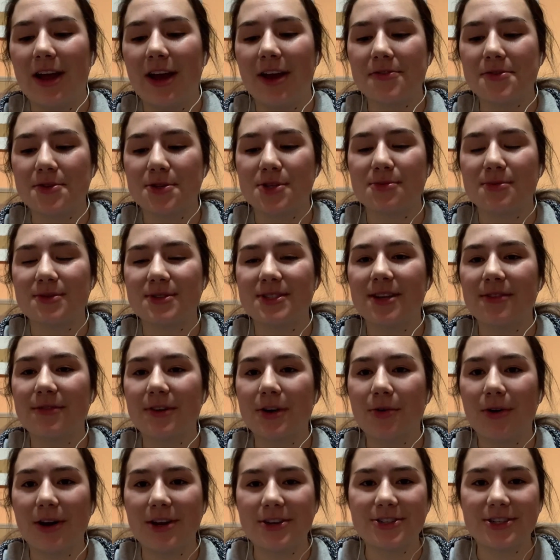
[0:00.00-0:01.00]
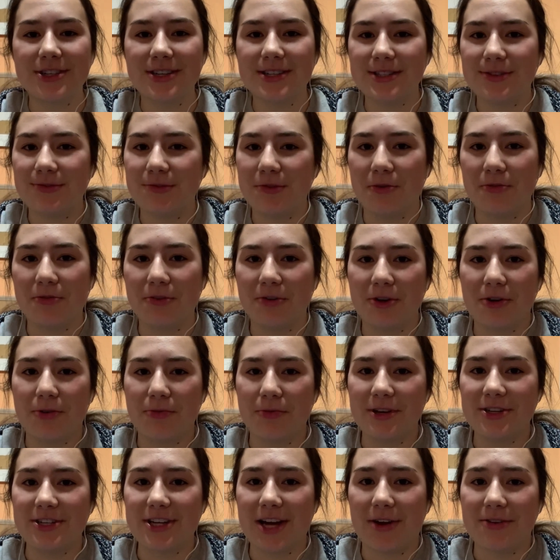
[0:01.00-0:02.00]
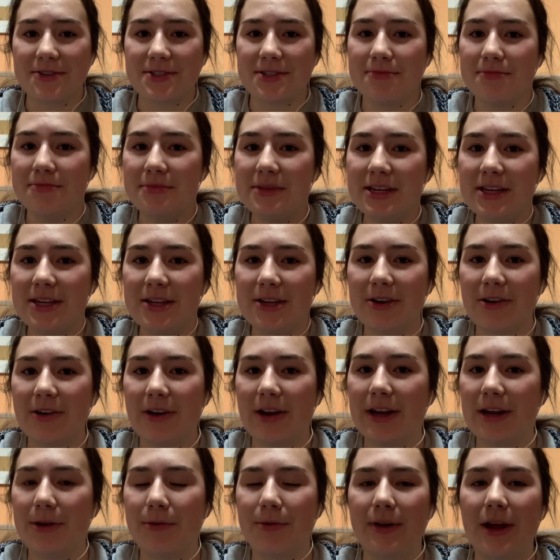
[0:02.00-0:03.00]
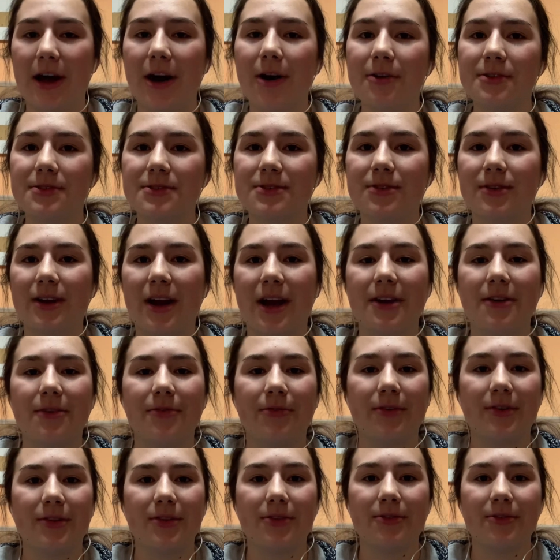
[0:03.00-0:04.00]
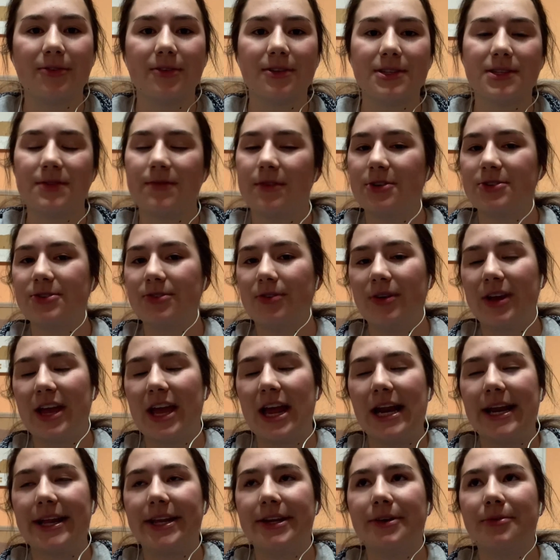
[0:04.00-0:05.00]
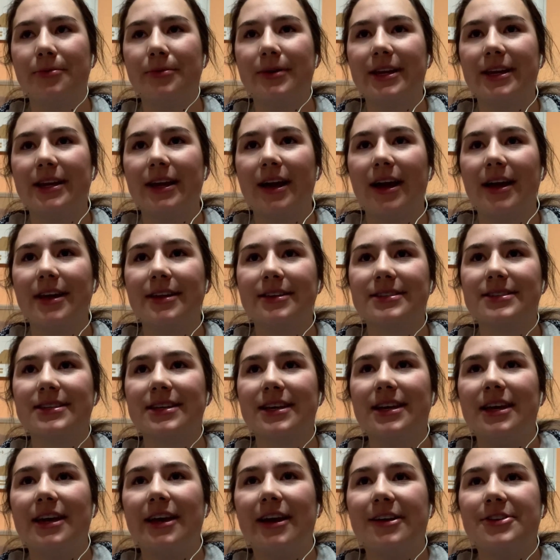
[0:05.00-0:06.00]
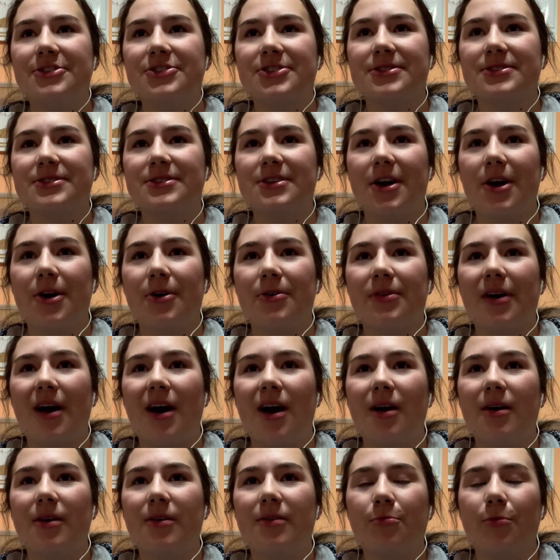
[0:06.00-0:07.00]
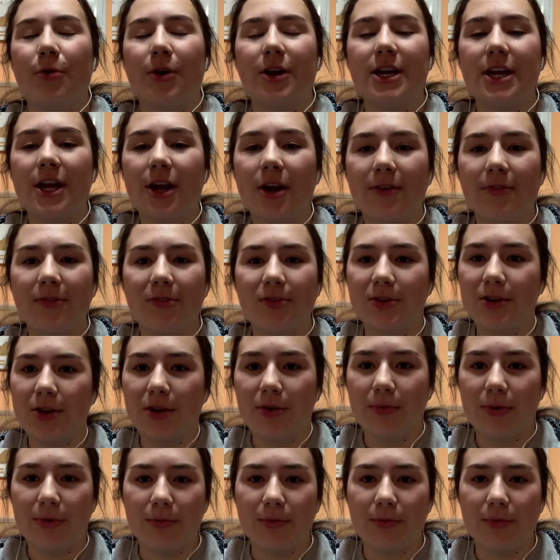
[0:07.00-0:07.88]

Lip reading: If there's specific questions, feel free to reach out to me or anyone else who kind of went through this virtual candidate weekend, and just know that we're here for you.